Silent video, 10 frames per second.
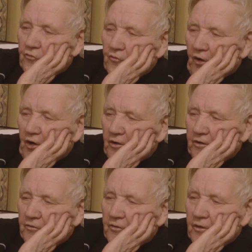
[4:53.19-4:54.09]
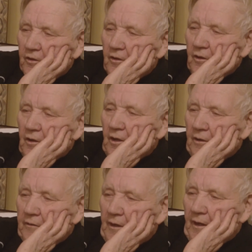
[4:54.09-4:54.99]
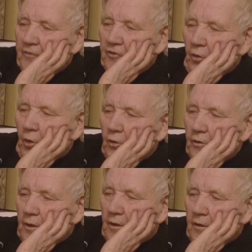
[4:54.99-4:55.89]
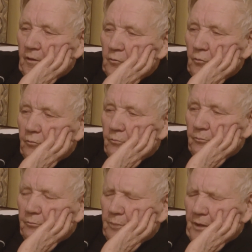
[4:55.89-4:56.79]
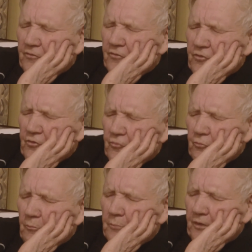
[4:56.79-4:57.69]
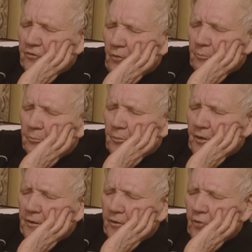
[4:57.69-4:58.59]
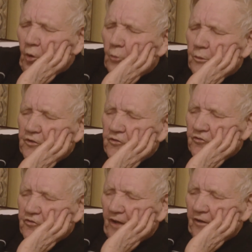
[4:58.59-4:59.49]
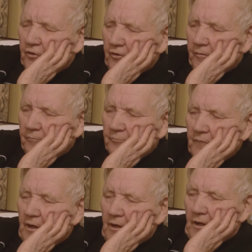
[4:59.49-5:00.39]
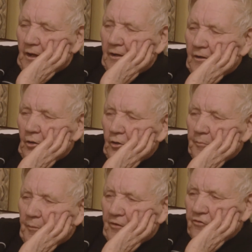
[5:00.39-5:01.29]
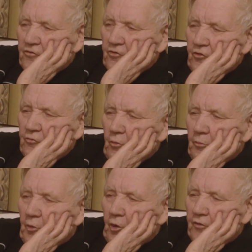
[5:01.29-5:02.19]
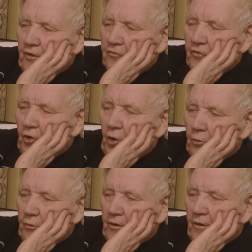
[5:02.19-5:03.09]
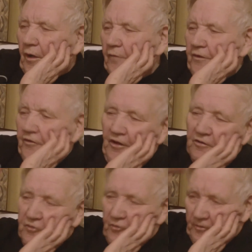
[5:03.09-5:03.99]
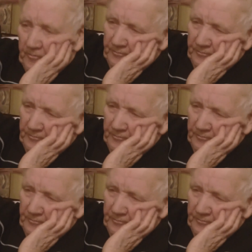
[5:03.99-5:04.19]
coast of Ireland, and they landed all, passengers were picked up by a Norwegian tanker, and all the passengers were brought into Galway on the tender.